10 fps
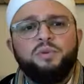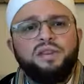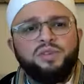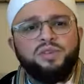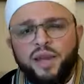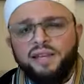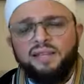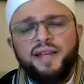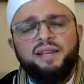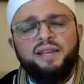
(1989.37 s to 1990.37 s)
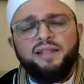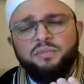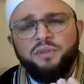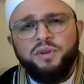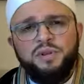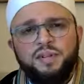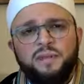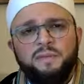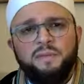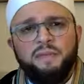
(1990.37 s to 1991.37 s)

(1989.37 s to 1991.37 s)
His grace and His mercy.